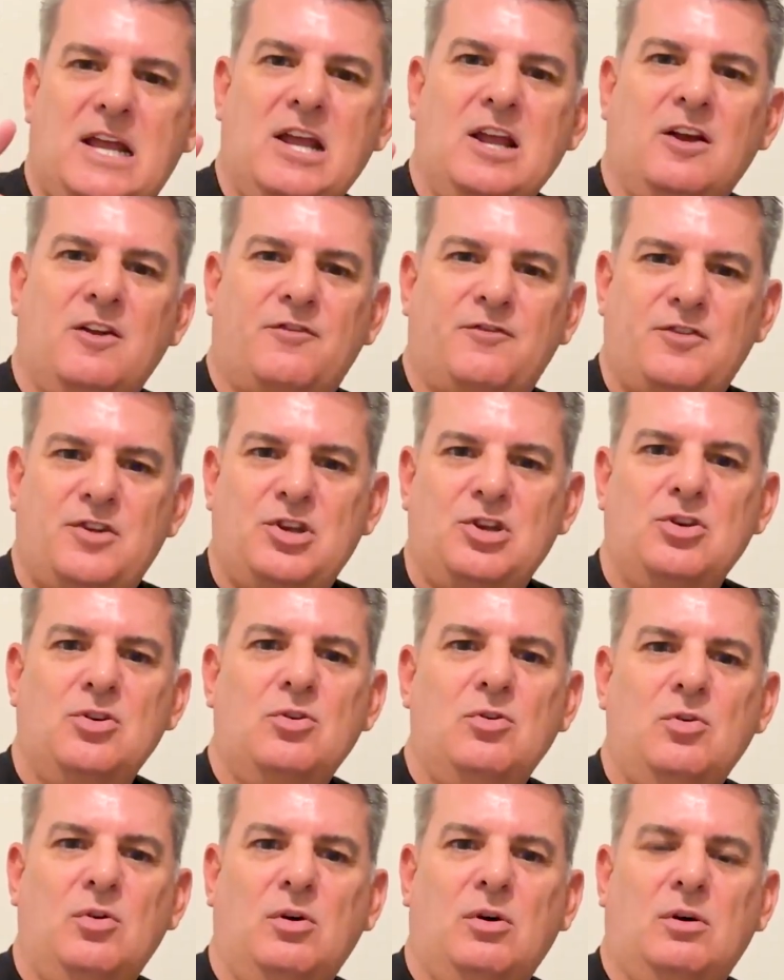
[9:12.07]
If
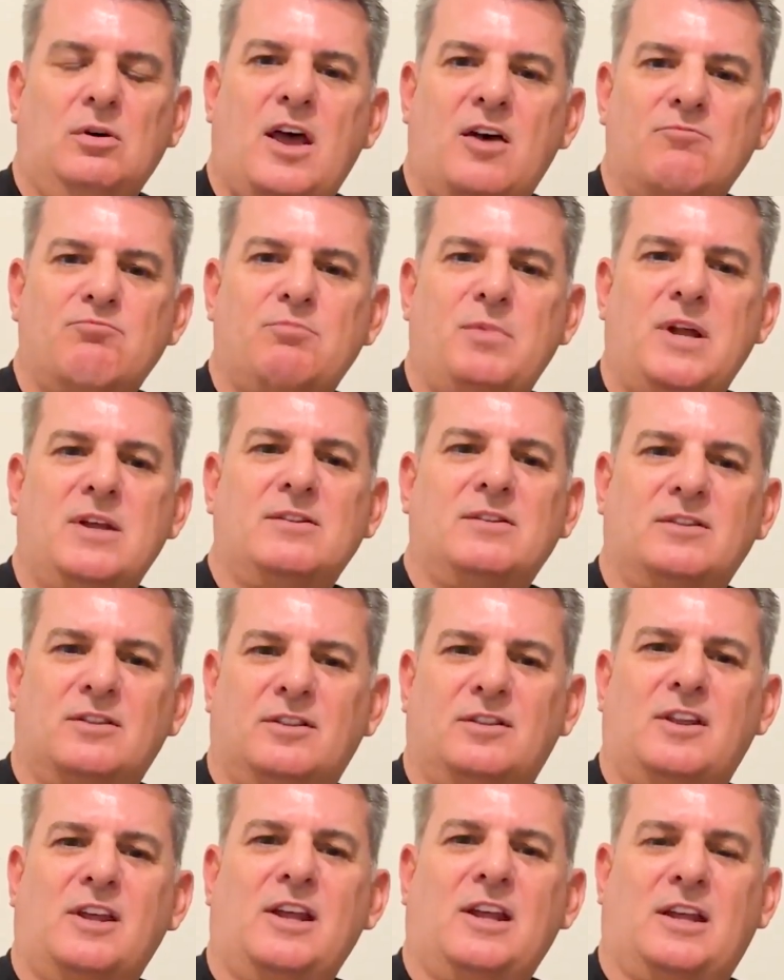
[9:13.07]
you have been
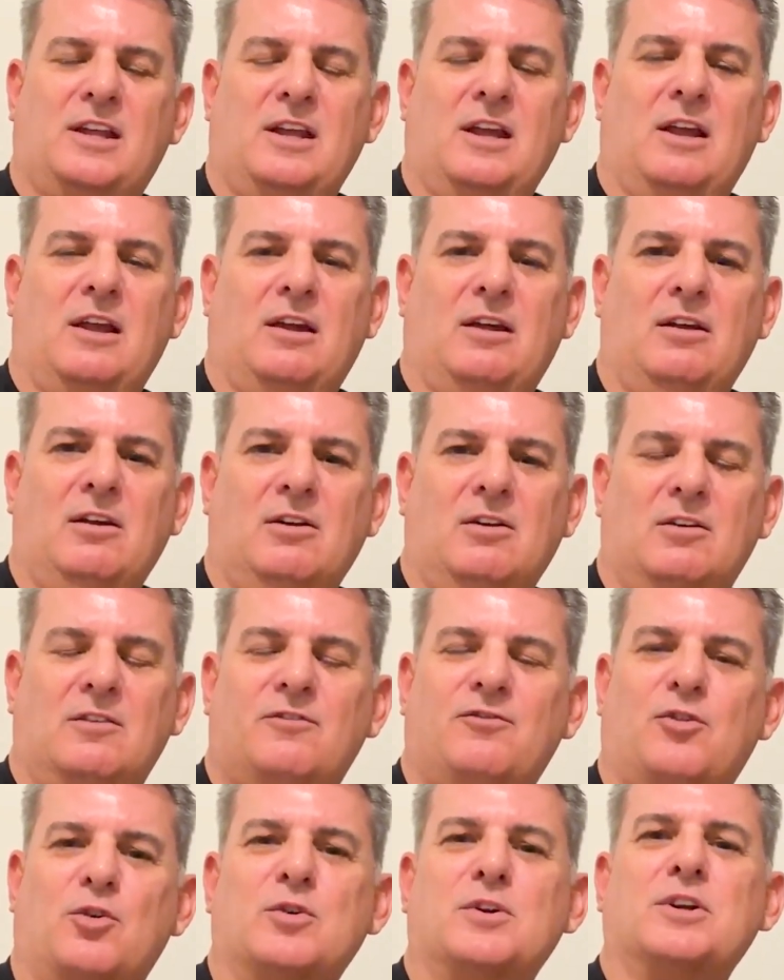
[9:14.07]
thinking
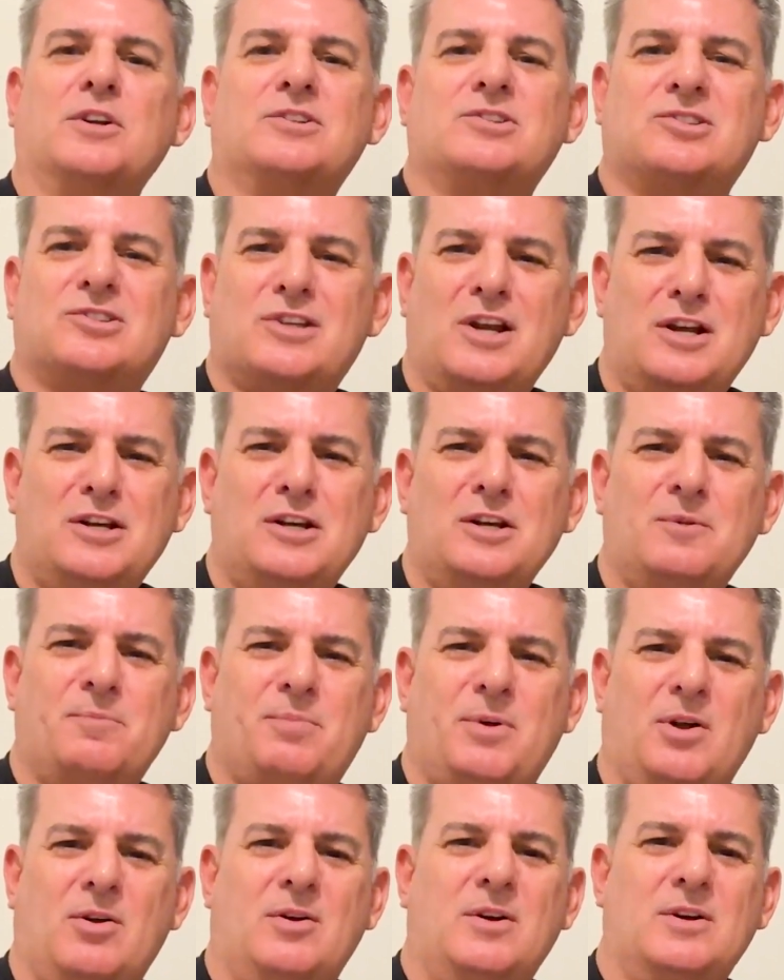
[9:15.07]
for an extended
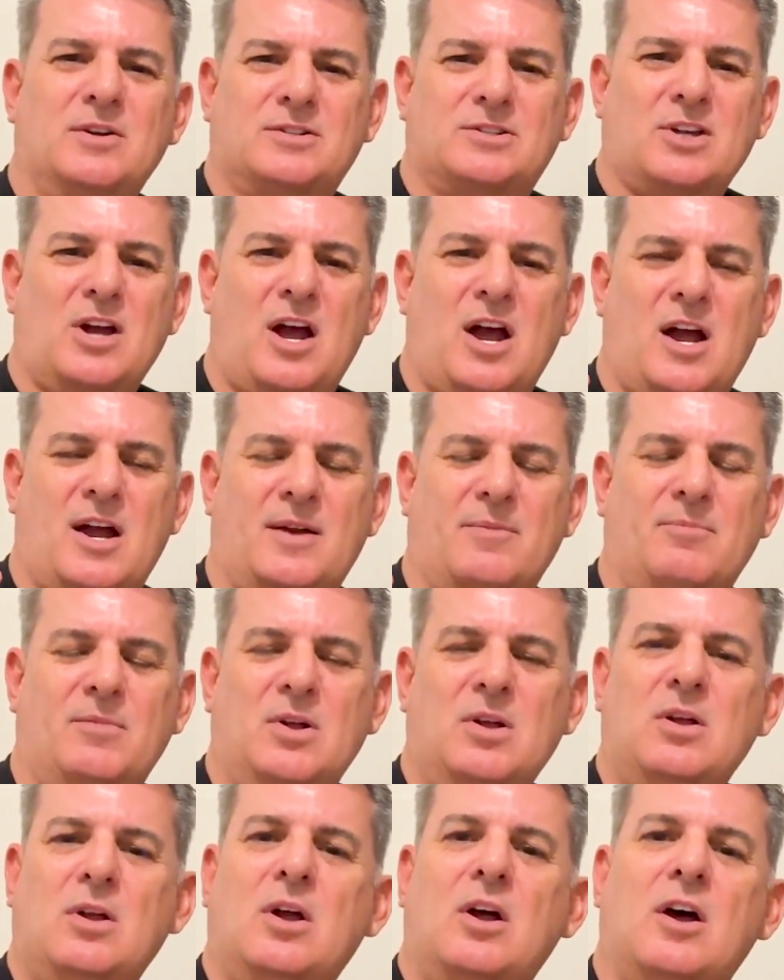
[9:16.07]
period of time
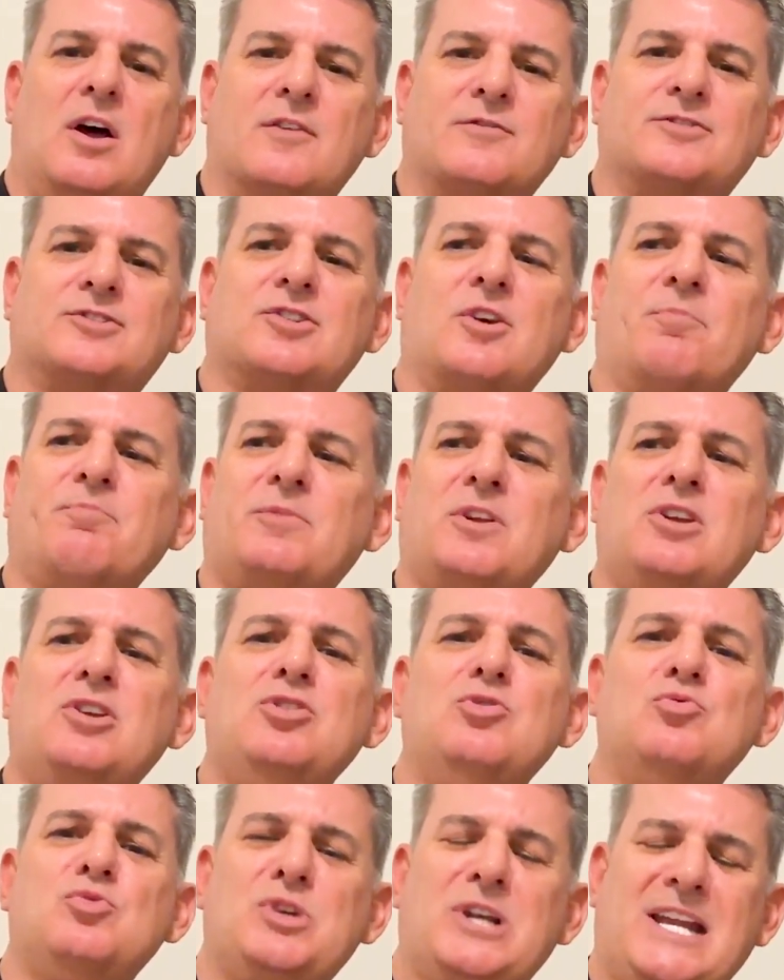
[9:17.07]
of something
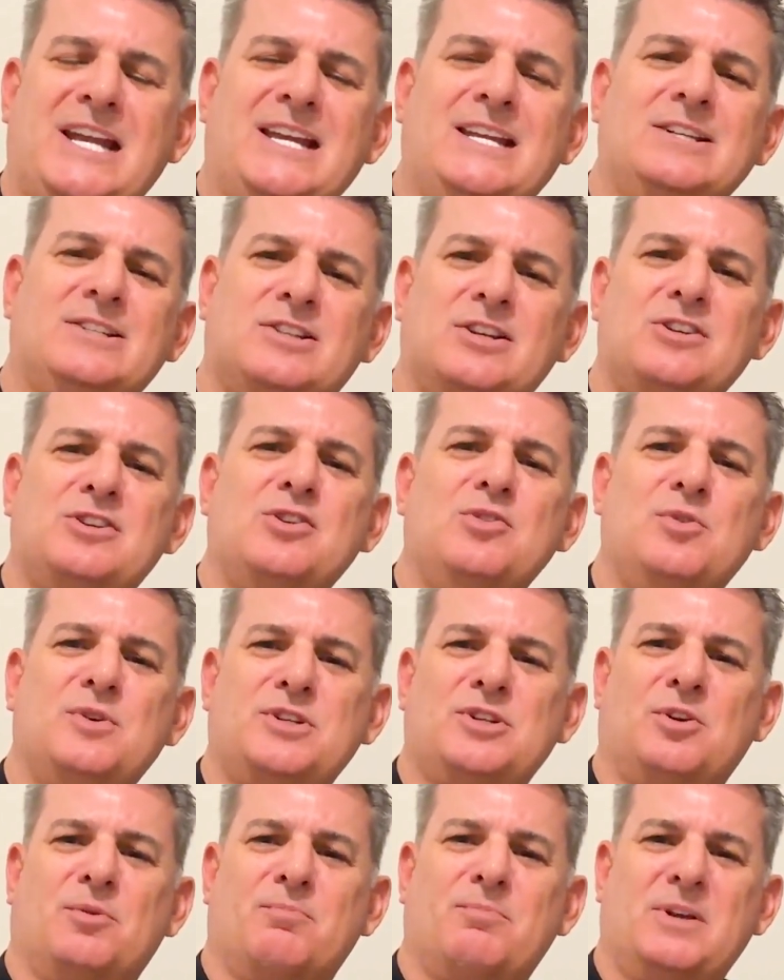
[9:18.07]
you need to do
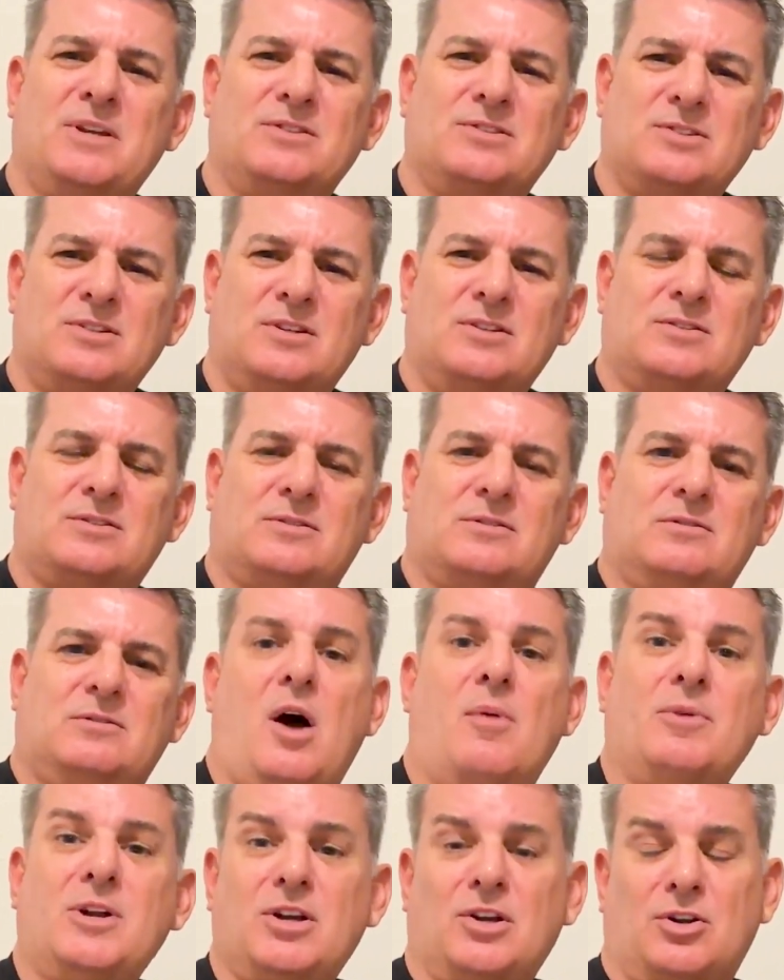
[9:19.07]
in your business,
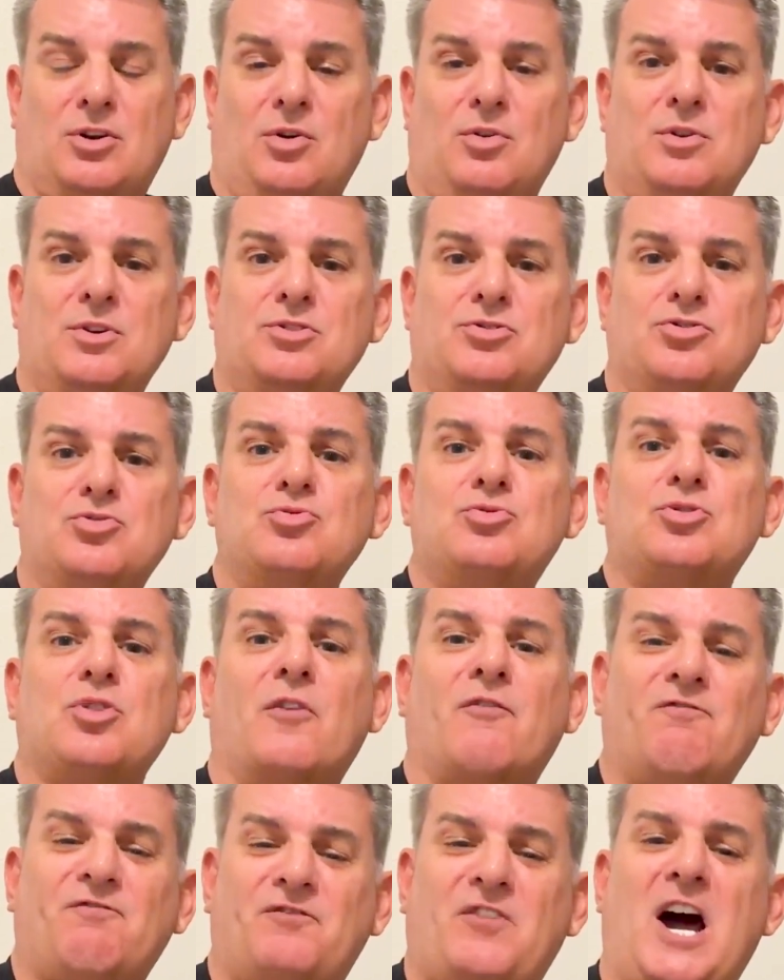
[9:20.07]
I'm going to encourage you to
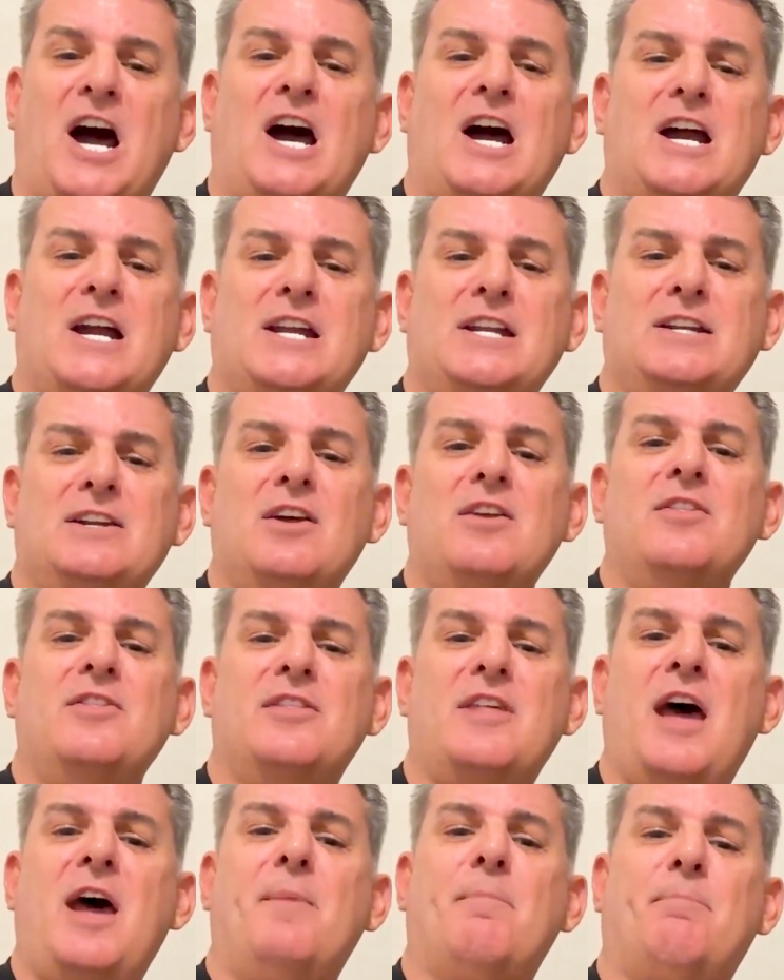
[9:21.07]
find
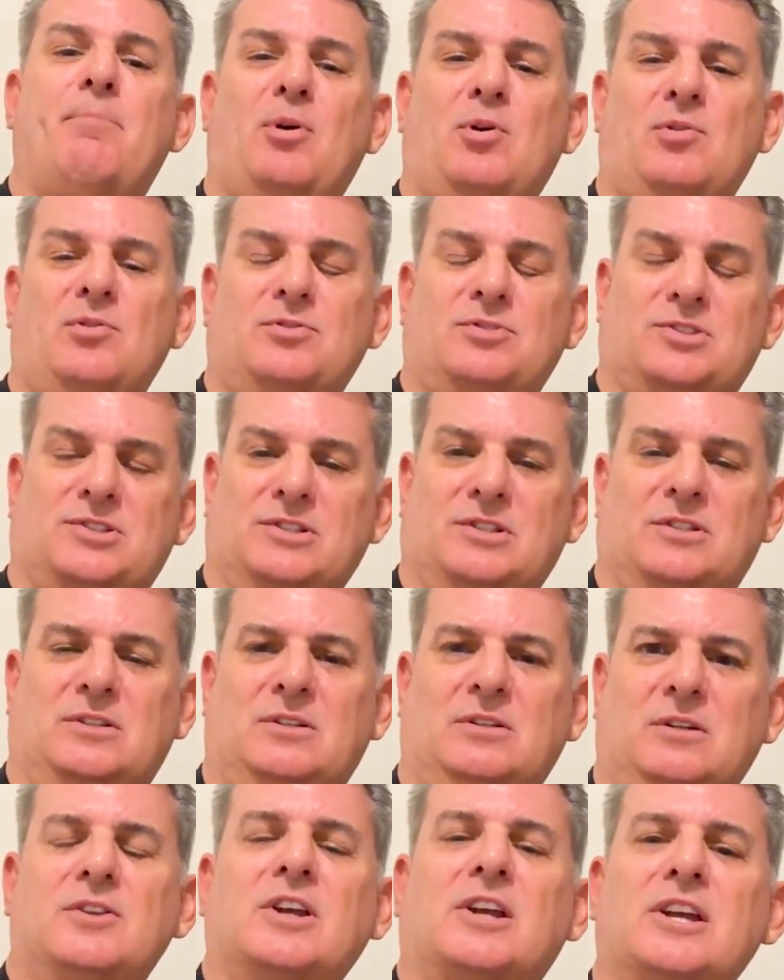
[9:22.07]
that
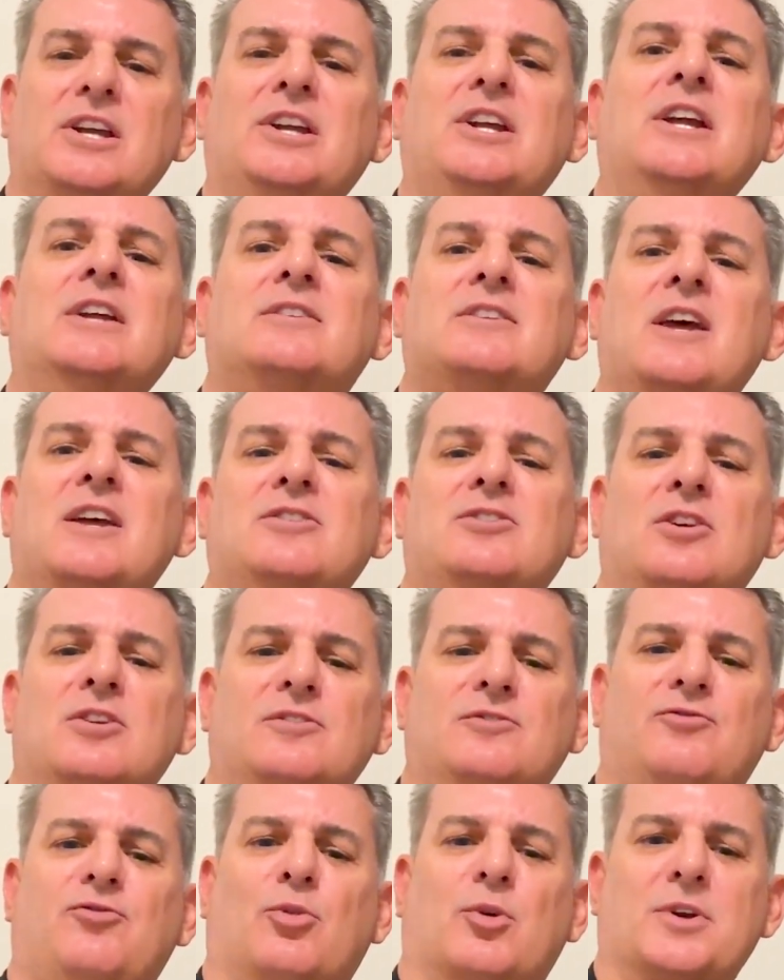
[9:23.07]
person that can get that
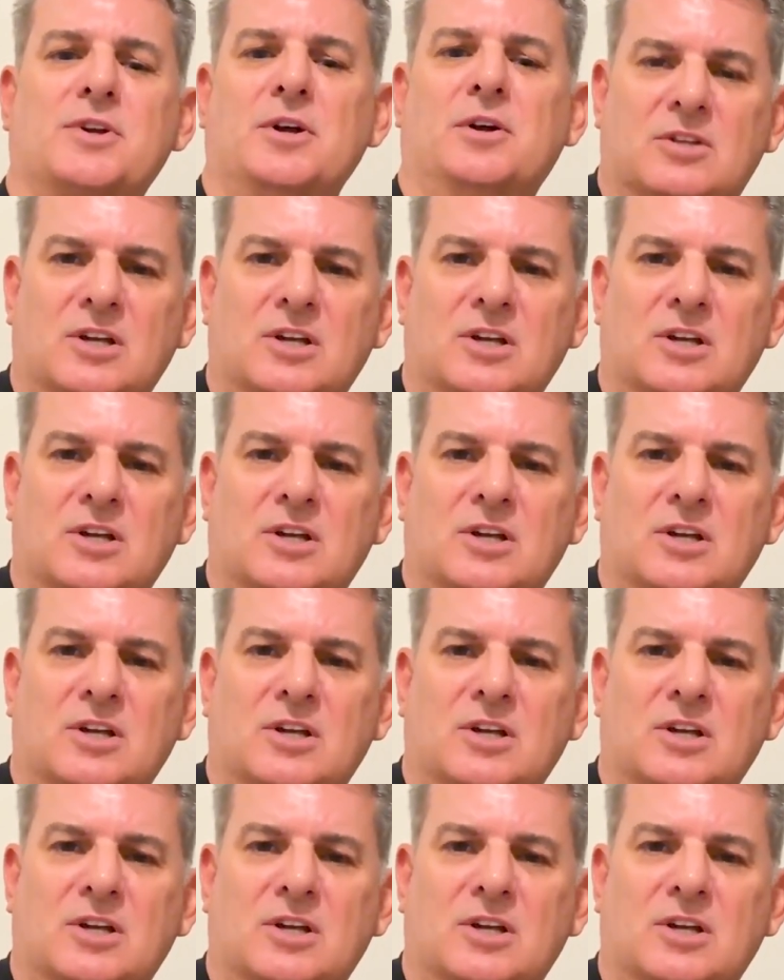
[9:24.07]
done for you,